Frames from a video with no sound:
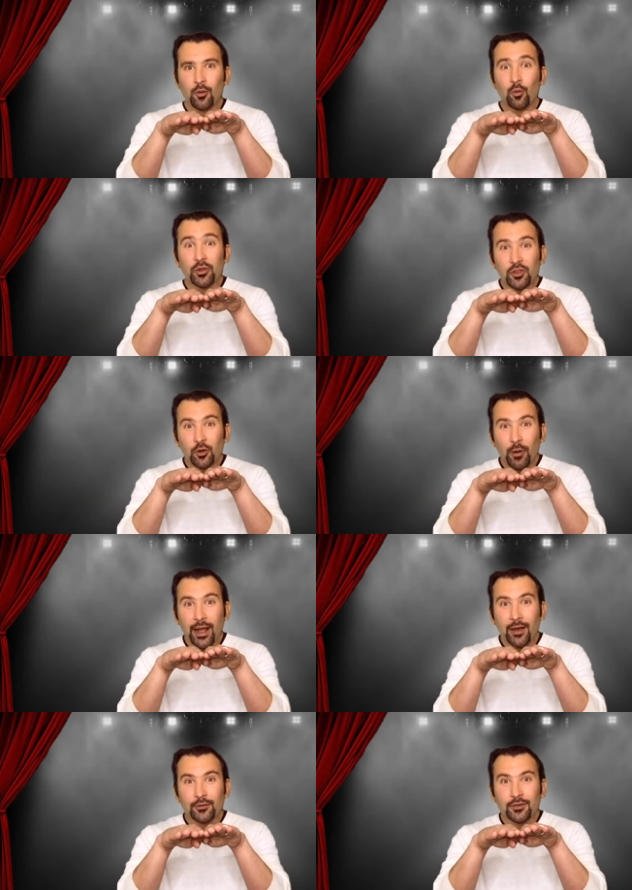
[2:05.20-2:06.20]
with the
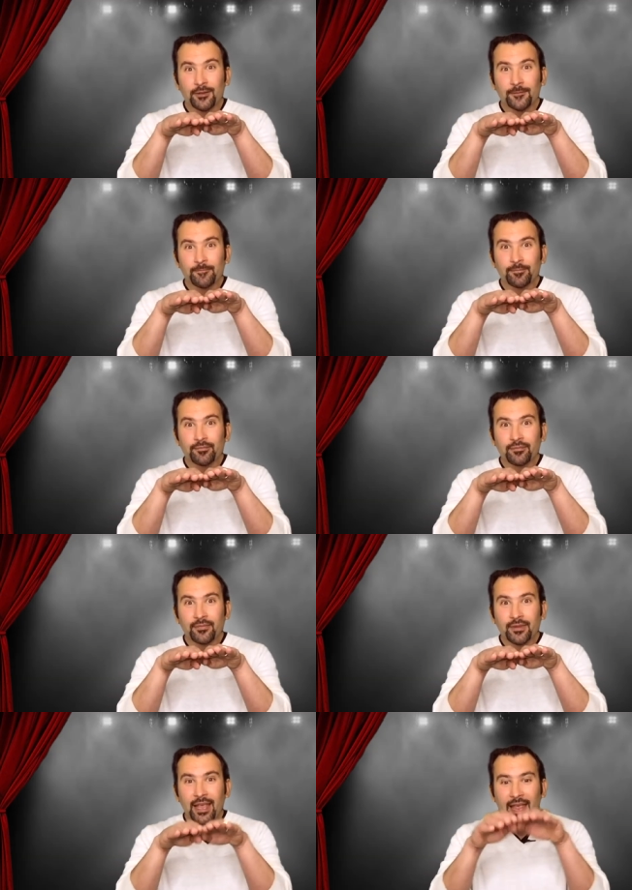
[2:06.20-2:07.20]
ground,
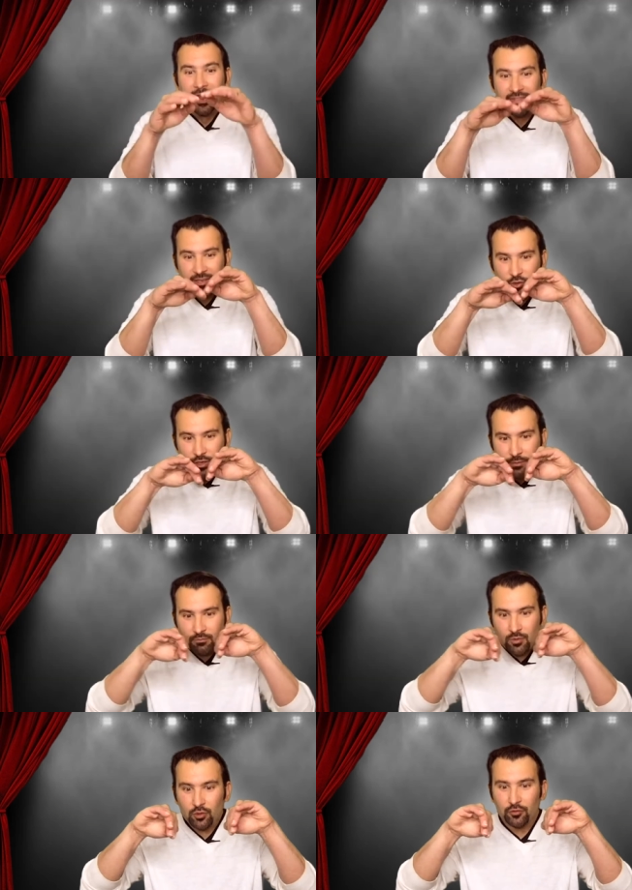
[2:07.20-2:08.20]
and then you
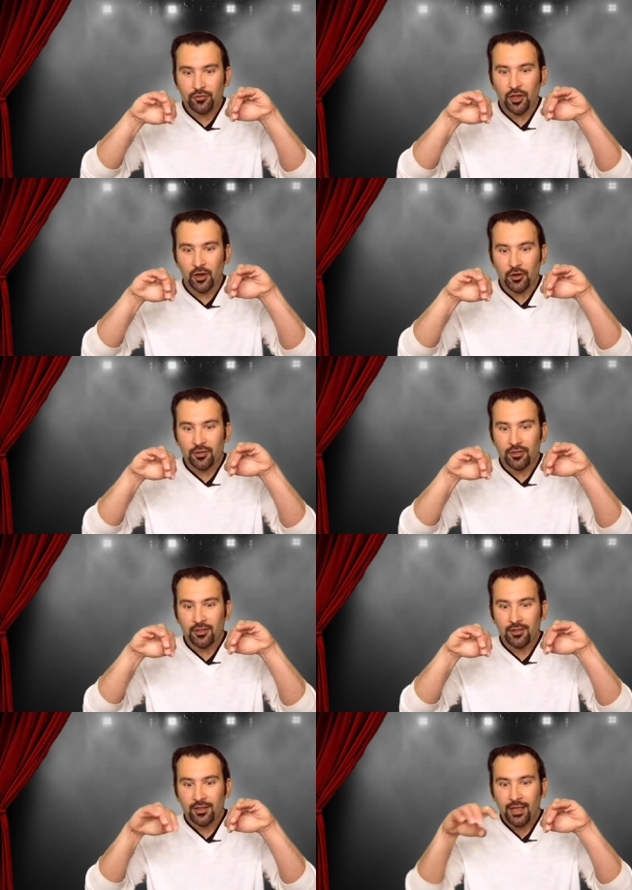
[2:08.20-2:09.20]
can move the earth,
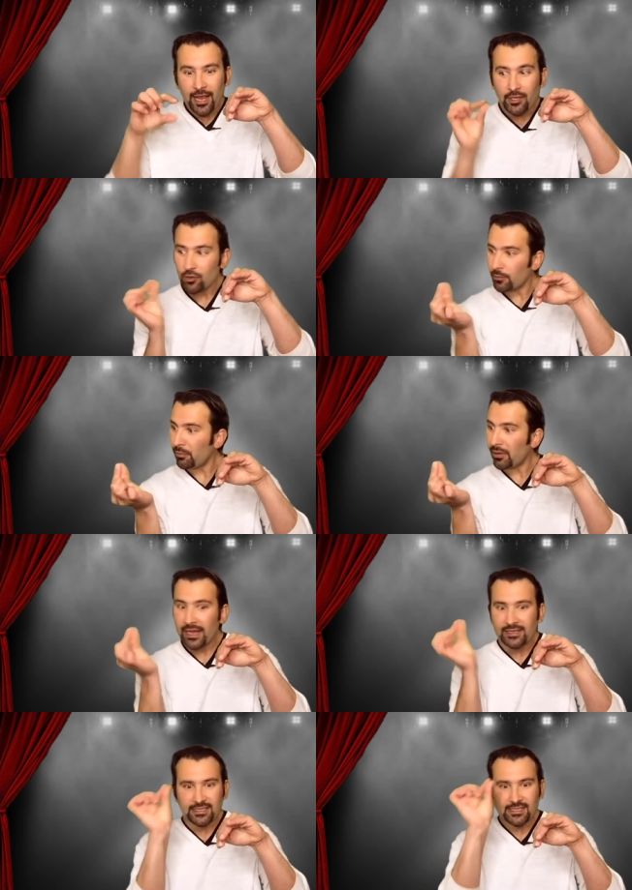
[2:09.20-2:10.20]
and you can
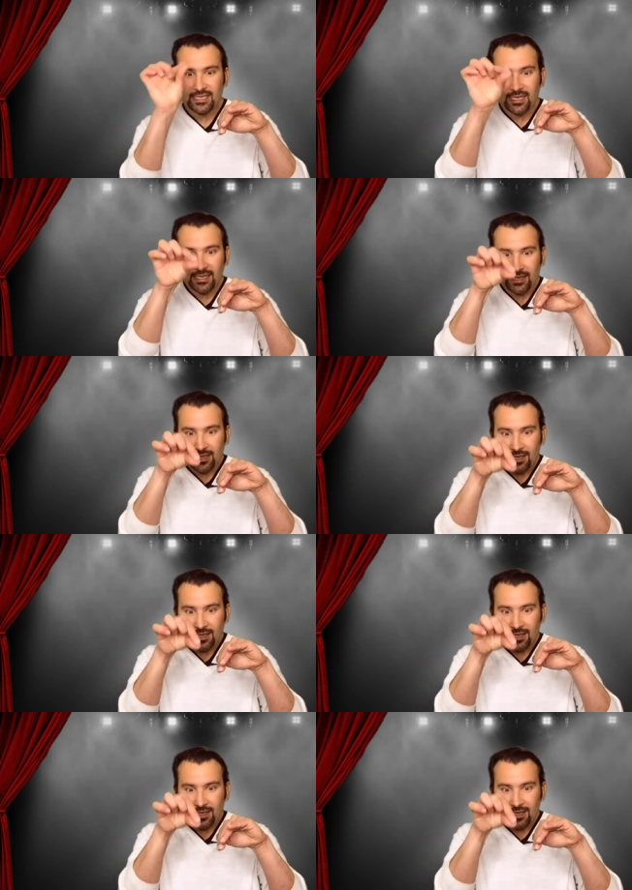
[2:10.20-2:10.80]
plant a seed,